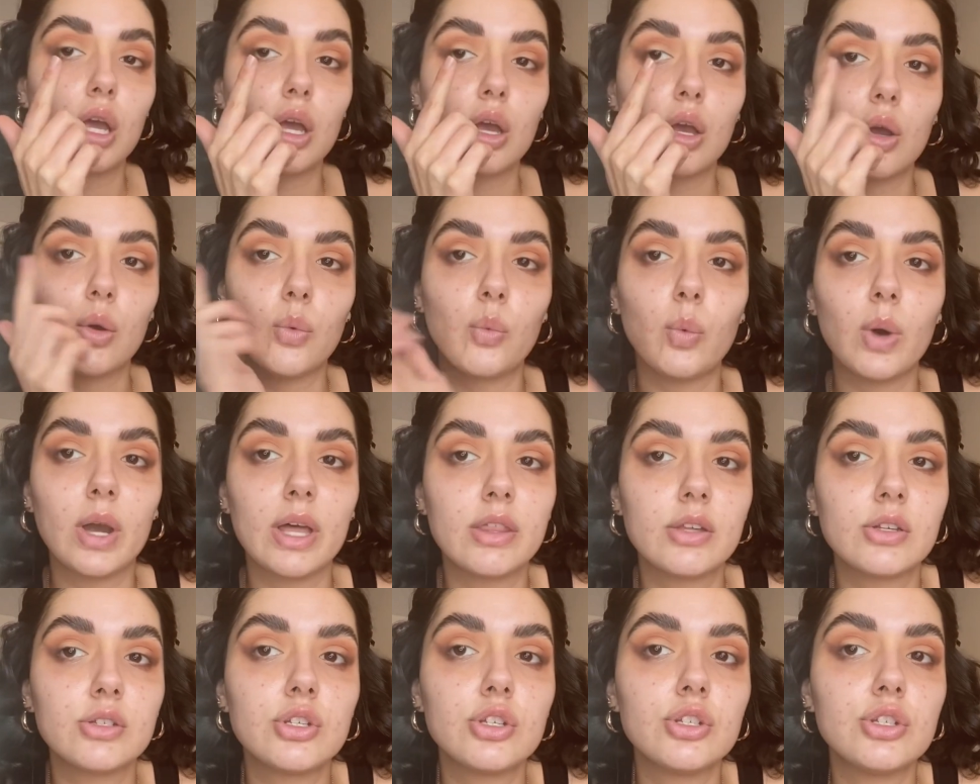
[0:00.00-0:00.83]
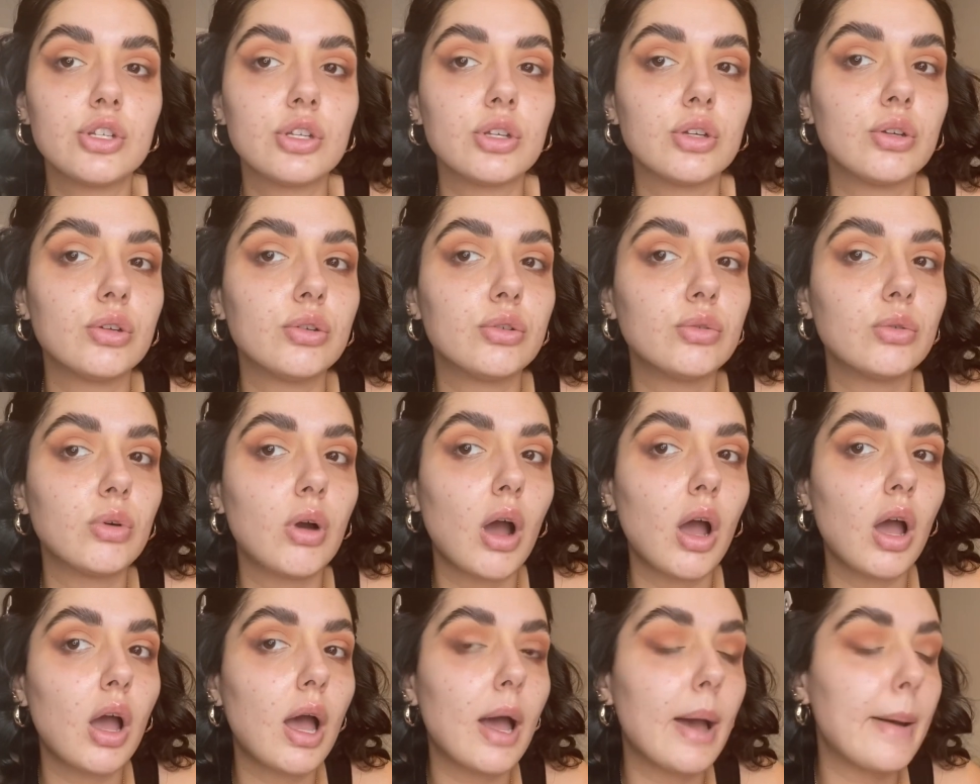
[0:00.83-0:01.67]
whether to do
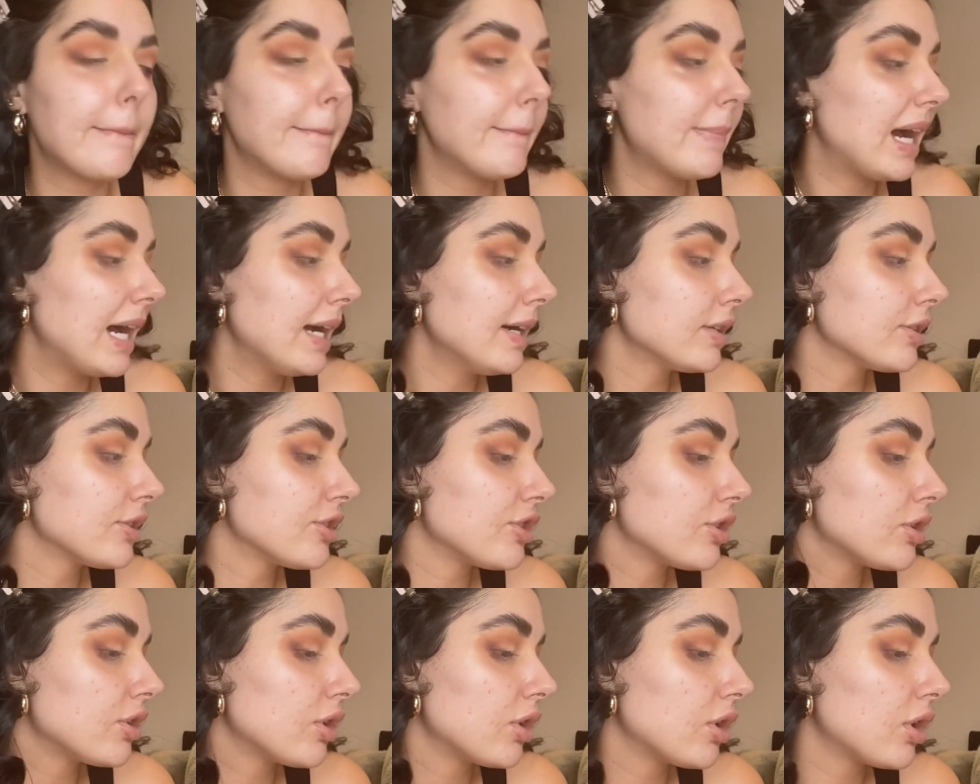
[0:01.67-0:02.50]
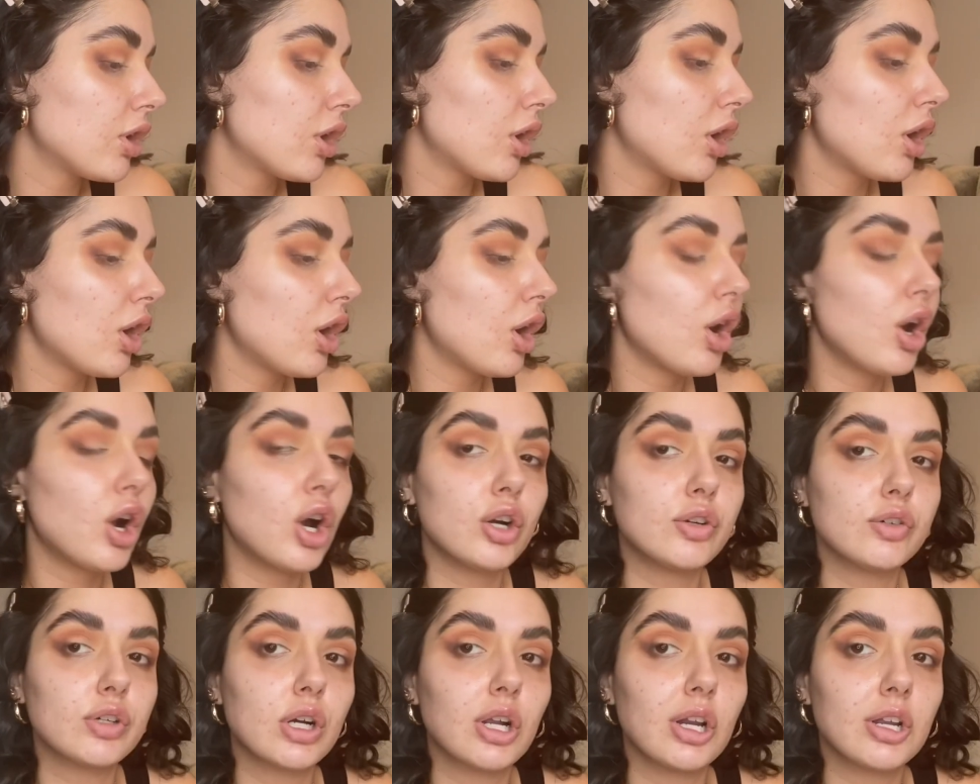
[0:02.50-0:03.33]
a matte or a
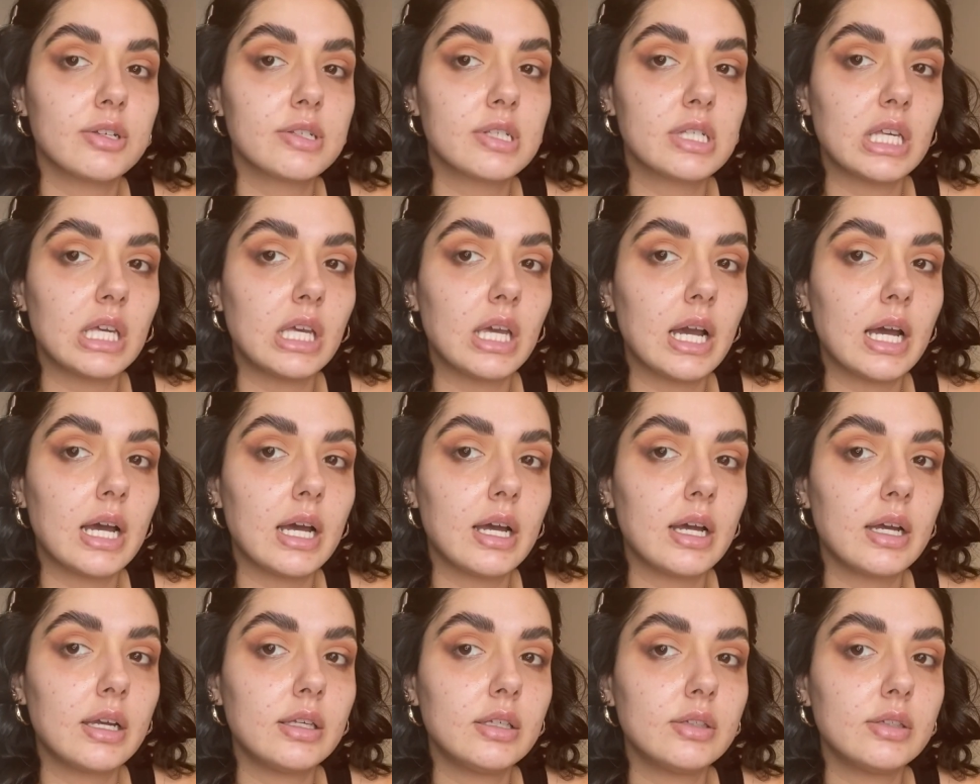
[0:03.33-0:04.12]
glossy eye.